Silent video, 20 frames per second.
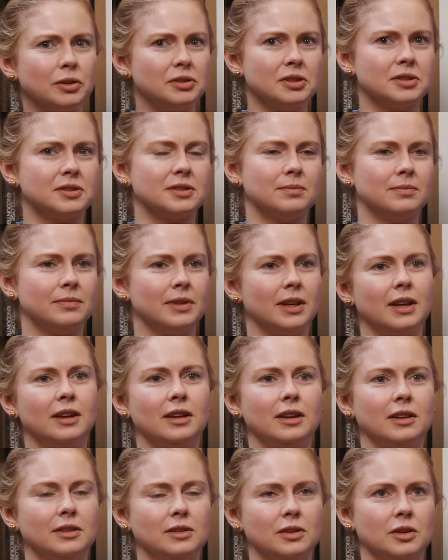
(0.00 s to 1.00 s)
you're
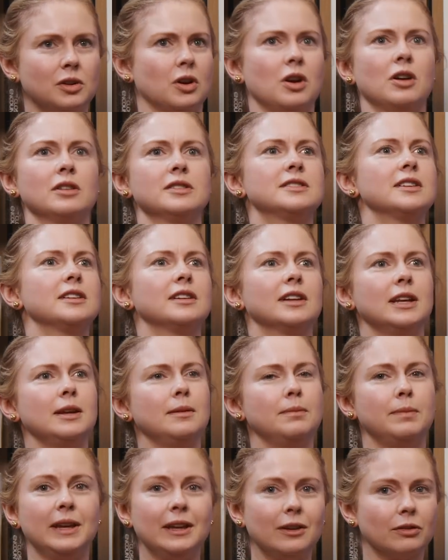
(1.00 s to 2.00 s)

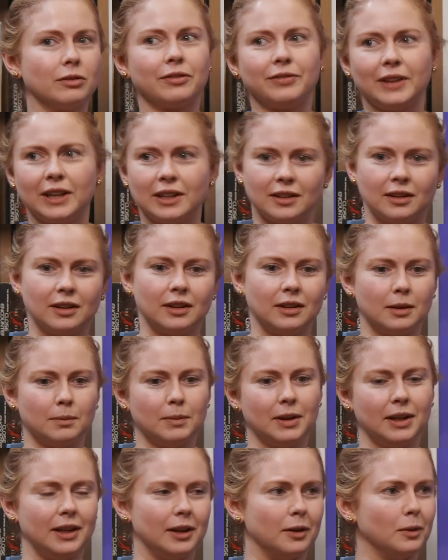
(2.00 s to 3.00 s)
constantly being reflected in the
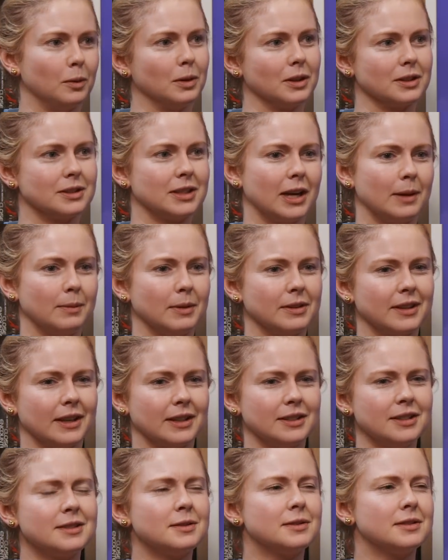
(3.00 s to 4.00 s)
media all the time. It's
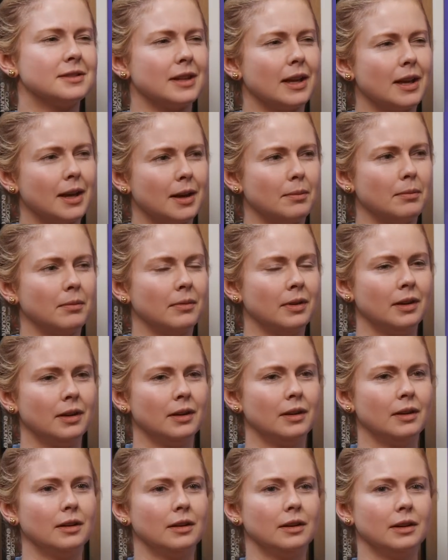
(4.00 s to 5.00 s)
like just some
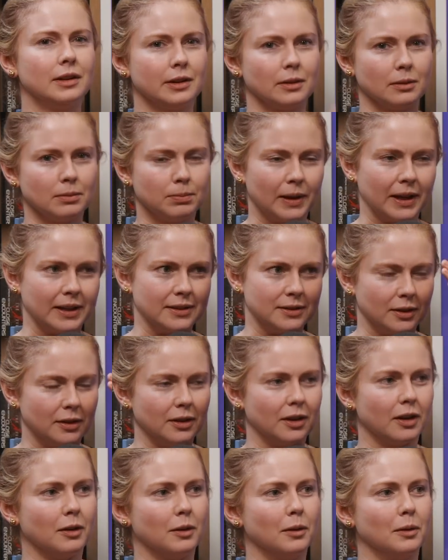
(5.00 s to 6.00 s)
little place you
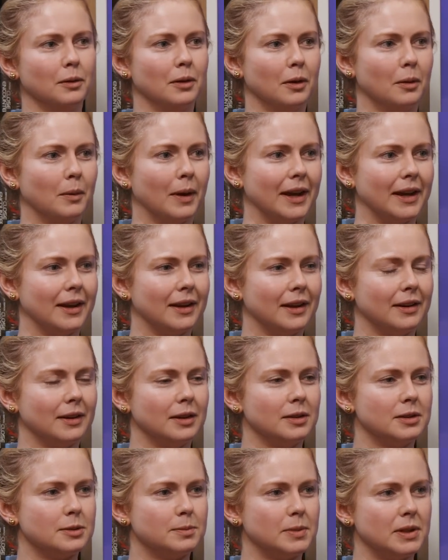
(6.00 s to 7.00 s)
can go away
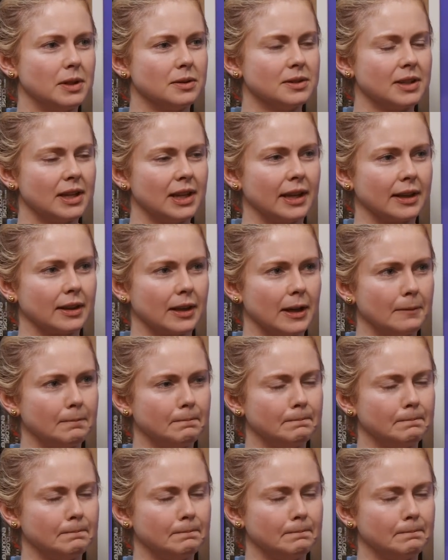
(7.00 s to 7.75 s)
and it just be yours. I like that.